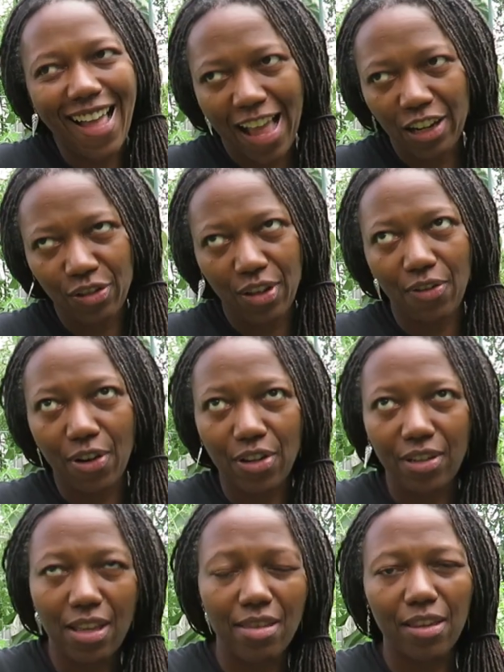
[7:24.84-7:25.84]
actually have already
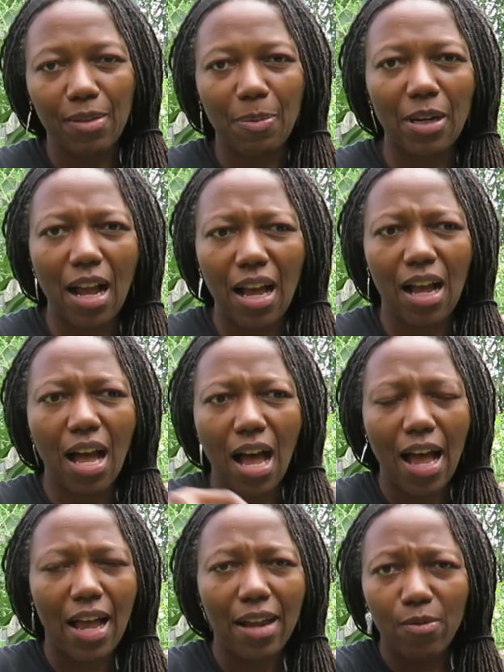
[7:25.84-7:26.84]
done this, but
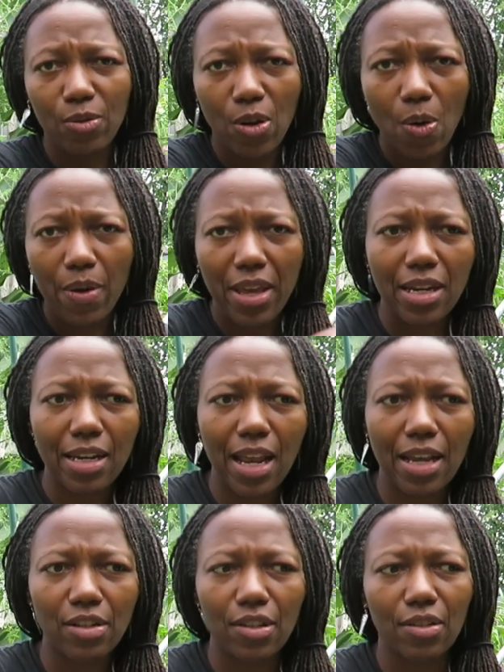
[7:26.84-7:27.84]
I go in and
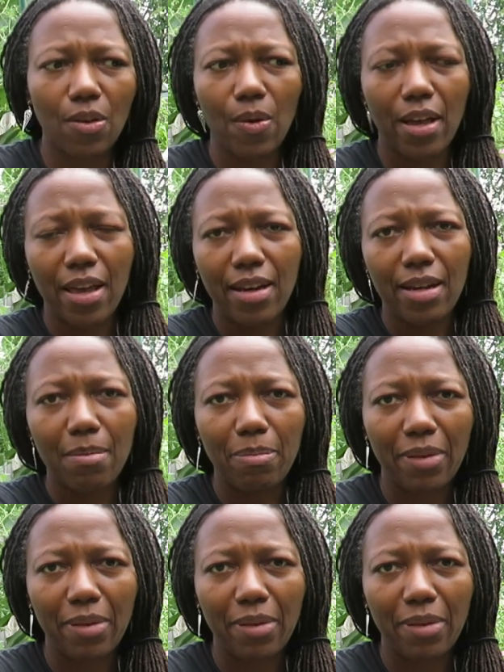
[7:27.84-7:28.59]
I just go ahead and